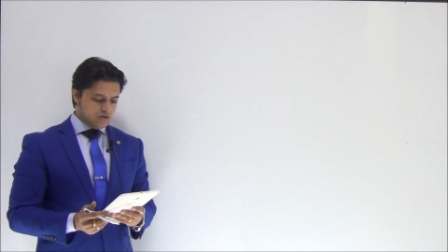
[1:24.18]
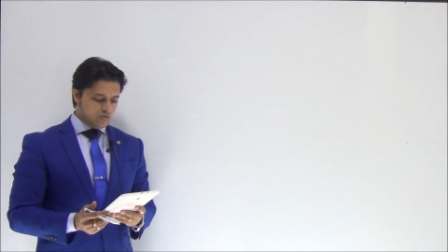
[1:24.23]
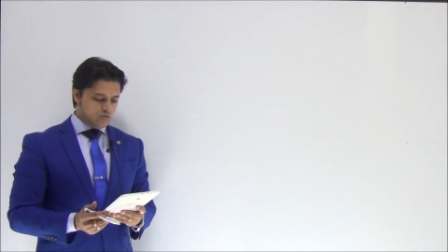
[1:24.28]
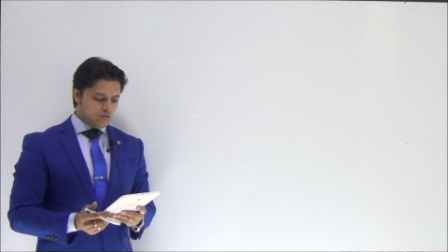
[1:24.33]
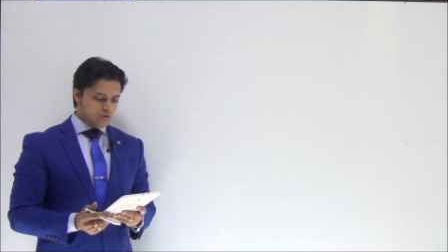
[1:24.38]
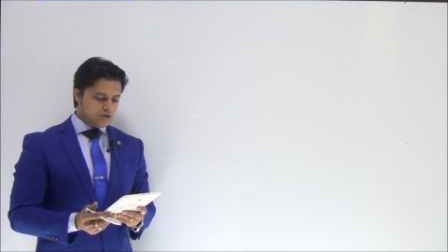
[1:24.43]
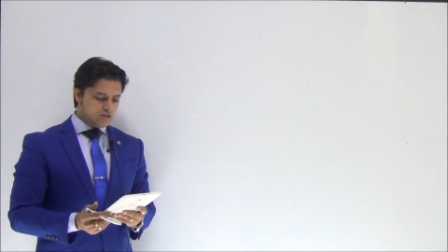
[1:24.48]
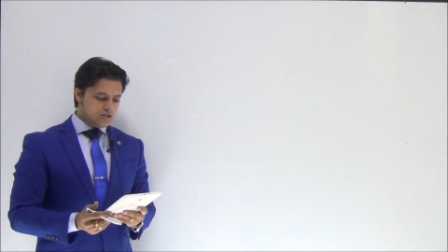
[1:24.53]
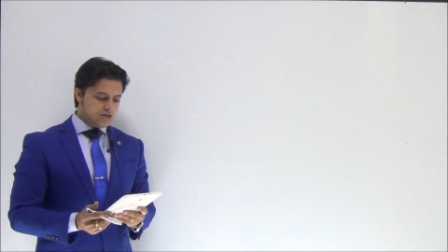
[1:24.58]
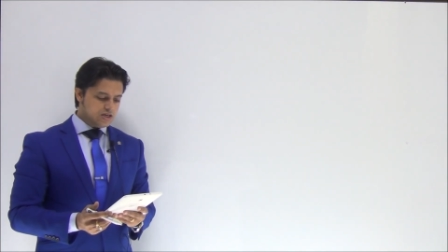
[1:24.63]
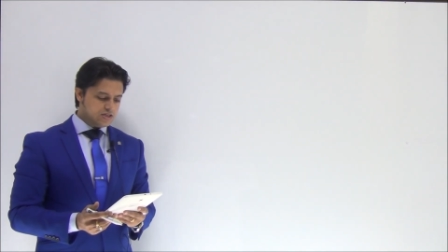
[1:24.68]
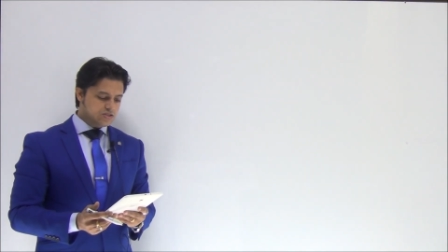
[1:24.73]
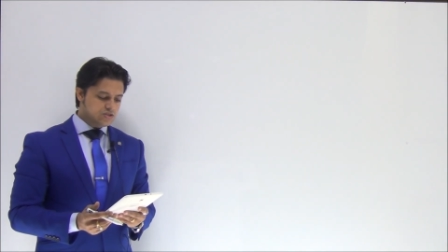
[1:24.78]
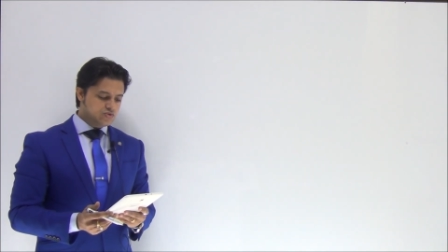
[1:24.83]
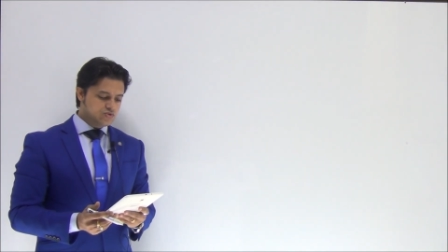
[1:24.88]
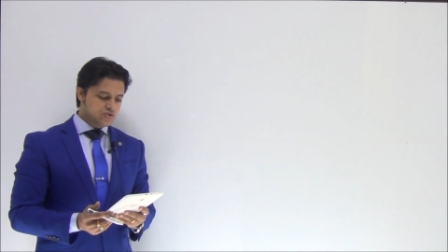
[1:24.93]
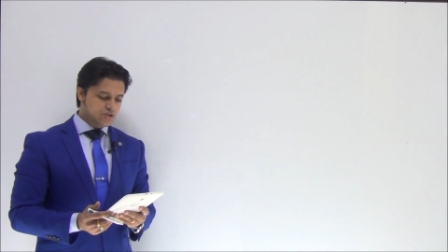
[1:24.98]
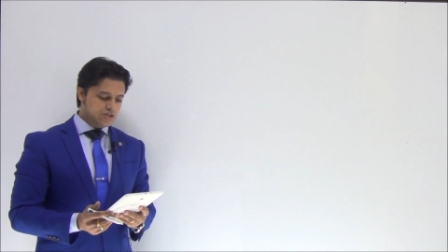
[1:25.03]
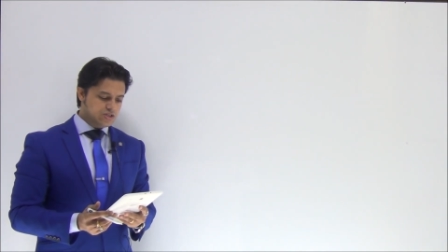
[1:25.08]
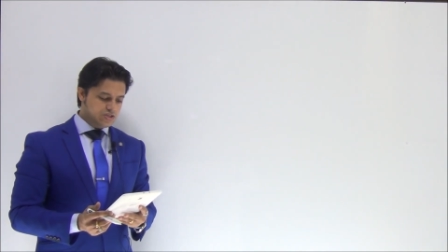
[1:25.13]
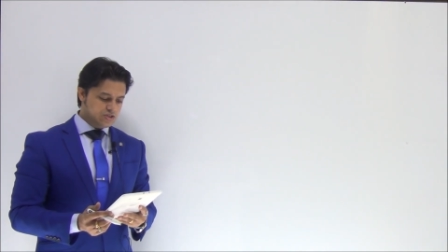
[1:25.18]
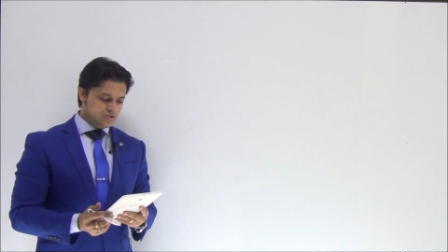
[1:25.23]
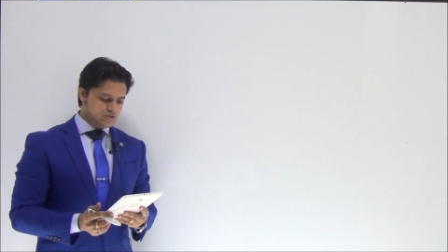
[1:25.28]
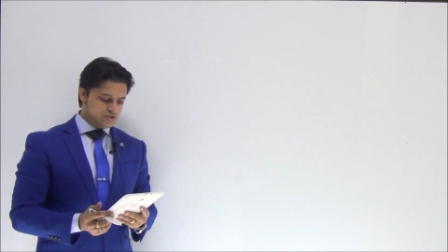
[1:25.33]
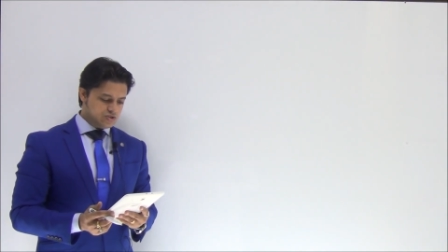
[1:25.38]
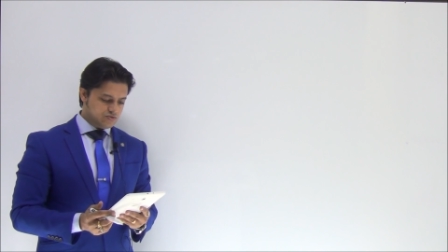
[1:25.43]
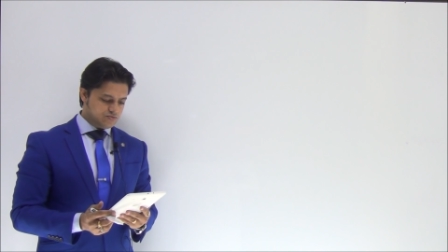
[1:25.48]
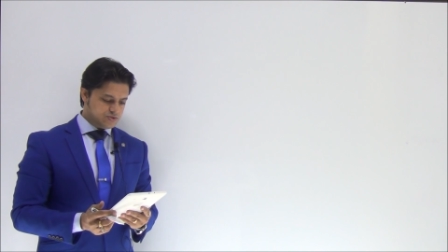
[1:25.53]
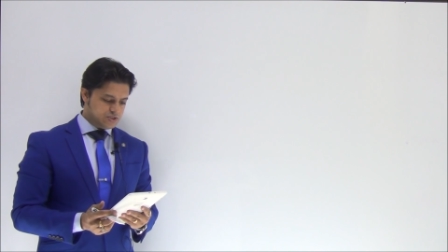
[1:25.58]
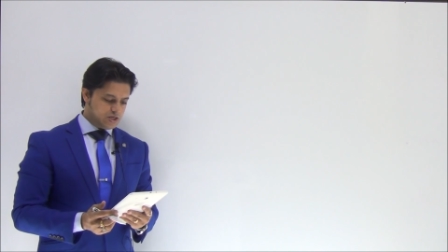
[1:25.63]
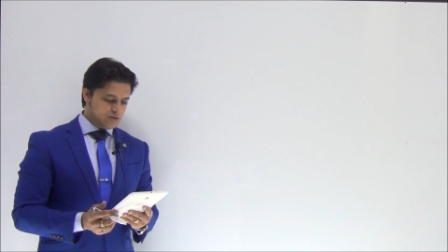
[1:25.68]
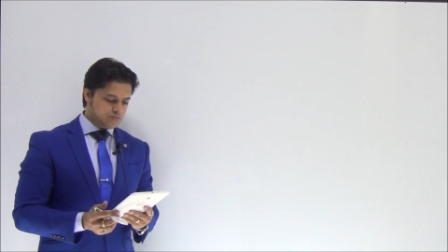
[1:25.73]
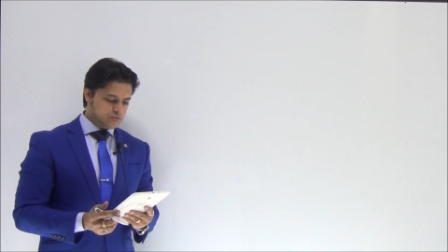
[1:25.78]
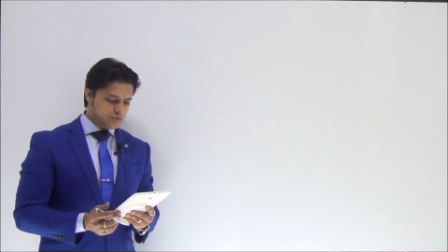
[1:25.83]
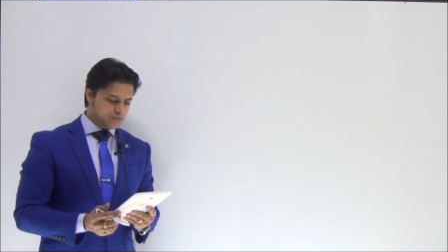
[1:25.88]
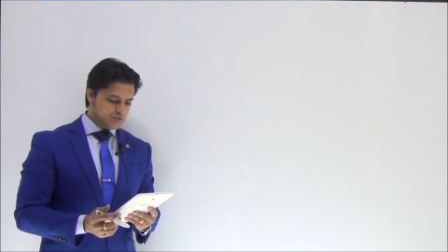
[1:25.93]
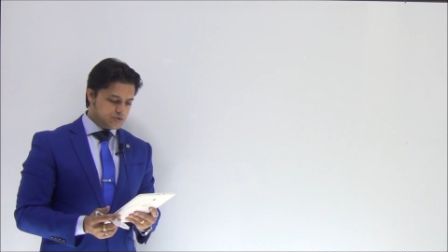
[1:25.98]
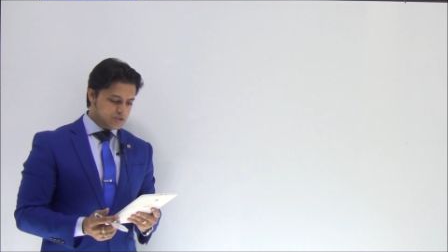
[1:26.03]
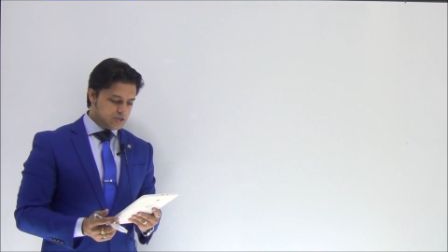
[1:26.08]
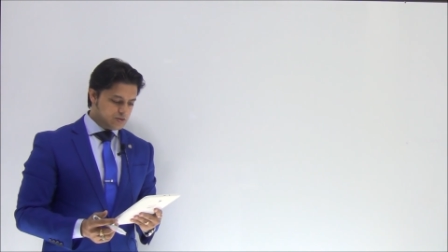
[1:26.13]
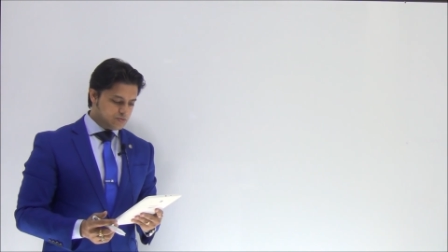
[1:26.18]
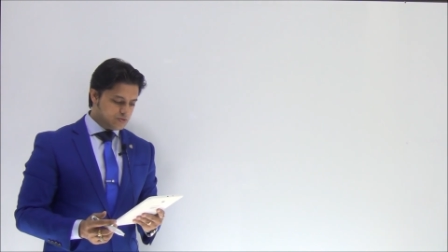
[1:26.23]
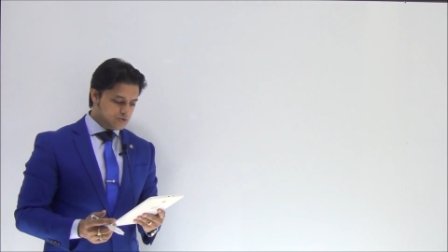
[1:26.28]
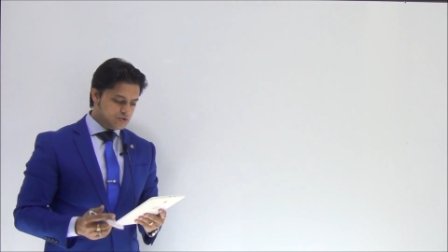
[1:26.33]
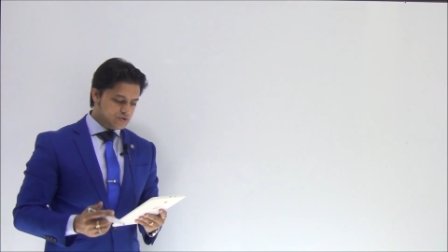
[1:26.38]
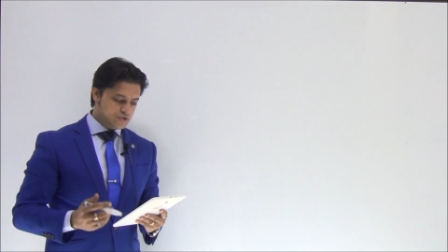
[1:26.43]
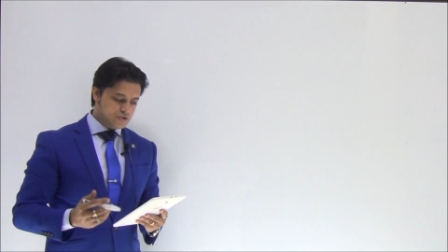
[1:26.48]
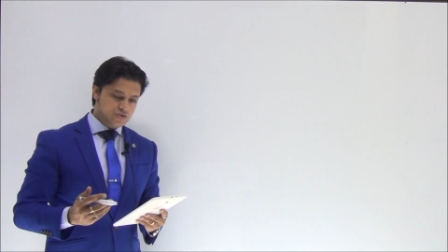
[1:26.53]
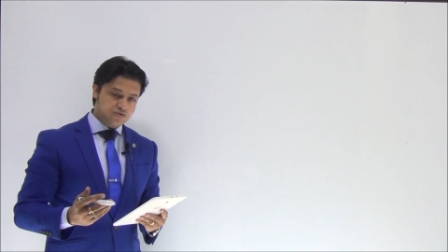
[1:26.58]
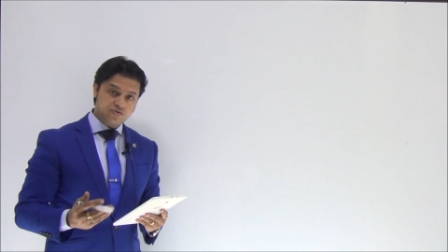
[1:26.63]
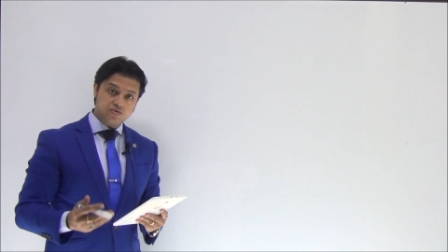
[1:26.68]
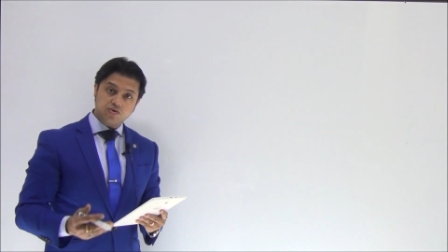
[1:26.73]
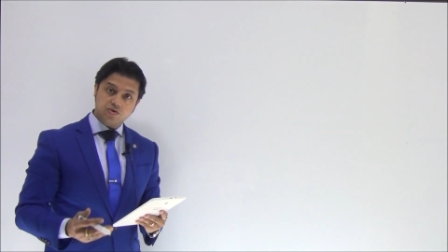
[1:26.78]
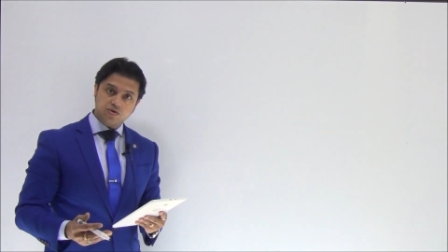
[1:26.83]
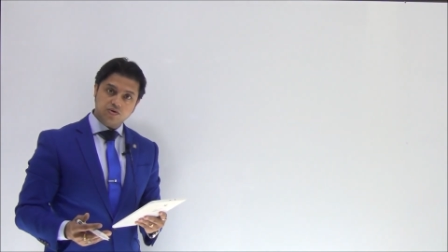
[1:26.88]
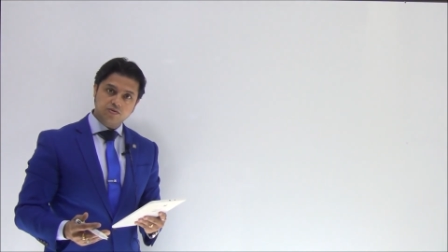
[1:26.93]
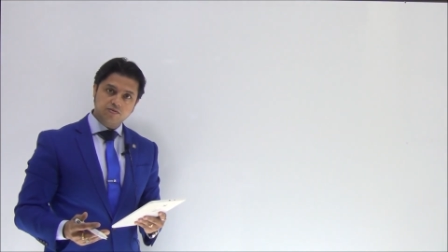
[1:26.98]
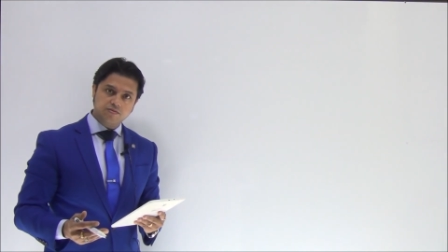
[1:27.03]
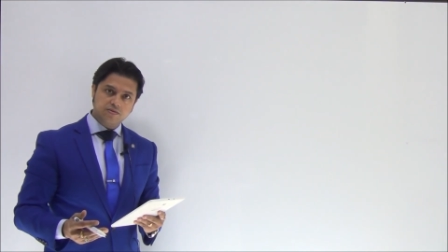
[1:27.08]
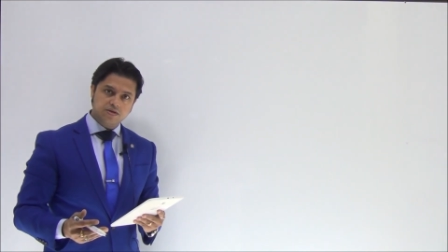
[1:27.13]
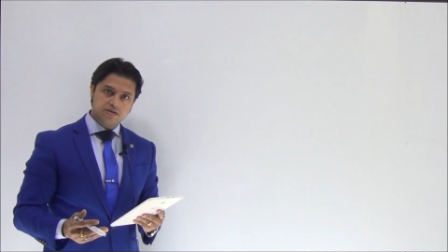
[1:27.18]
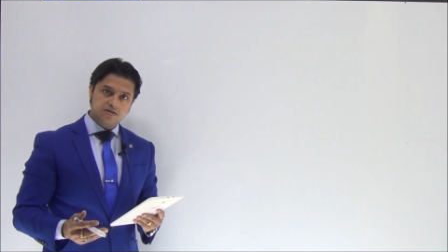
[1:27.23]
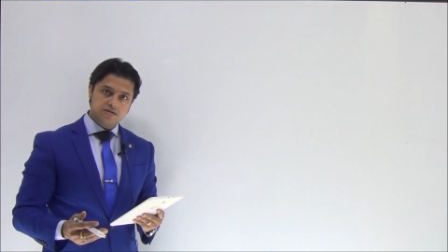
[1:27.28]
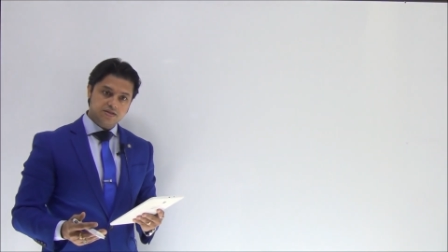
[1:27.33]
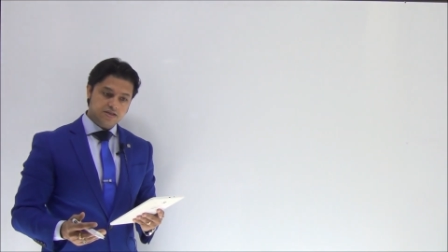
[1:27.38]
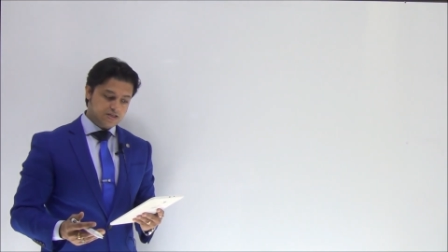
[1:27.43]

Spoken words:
What are the associations of WPW syndrome?